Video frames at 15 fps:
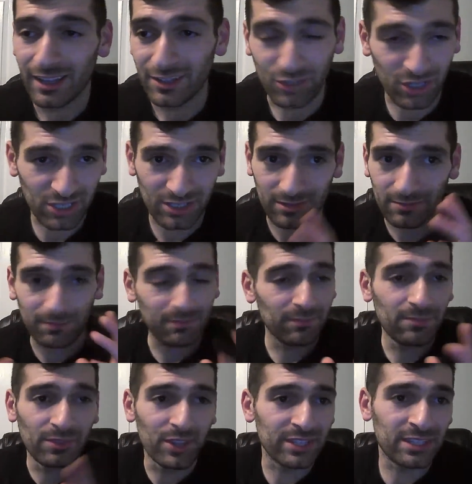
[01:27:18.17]
just
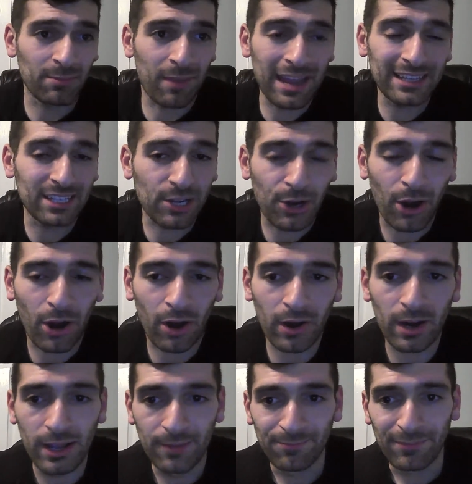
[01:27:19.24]
this amazing
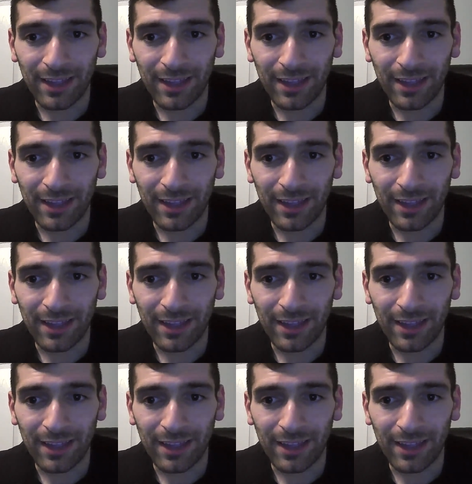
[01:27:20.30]
car.